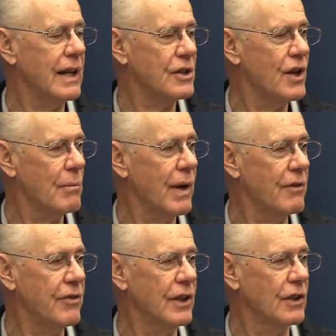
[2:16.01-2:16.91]
It's not my
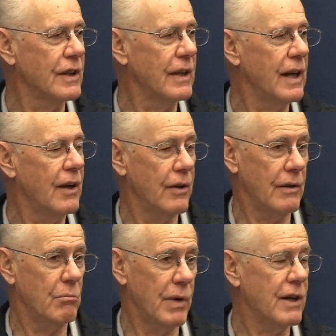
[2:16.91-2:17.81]
field,
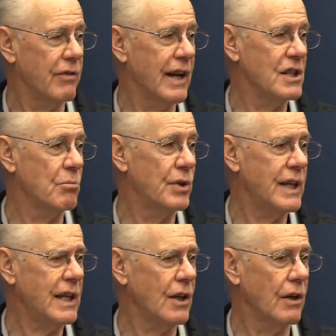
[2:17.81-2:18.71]
and butterflies in
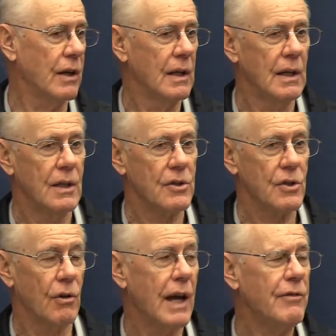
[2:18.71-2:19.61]
particular.
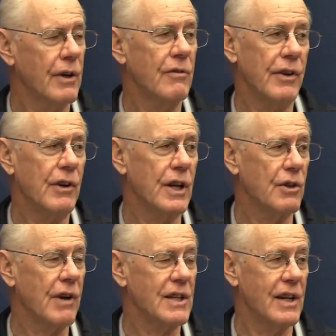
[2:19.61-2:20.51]
So I found it very
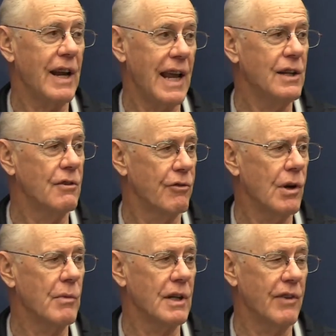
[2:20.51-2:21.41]
interesting and
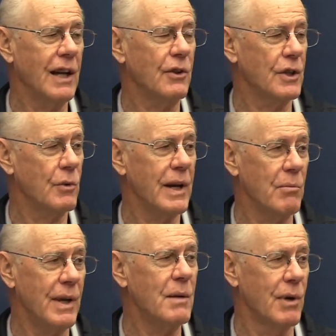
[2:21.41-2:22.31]
informative. I learned quite a
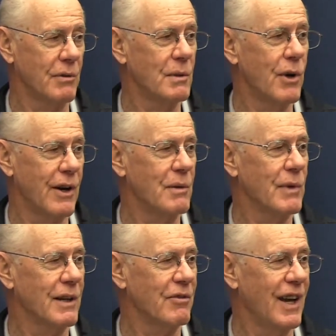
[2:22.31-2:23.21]
bit about the monarch
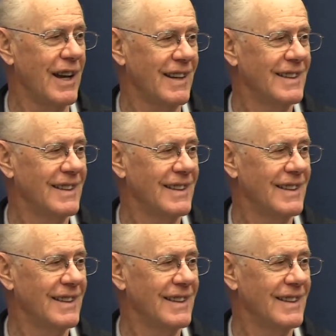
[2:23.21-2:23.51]
butterfly.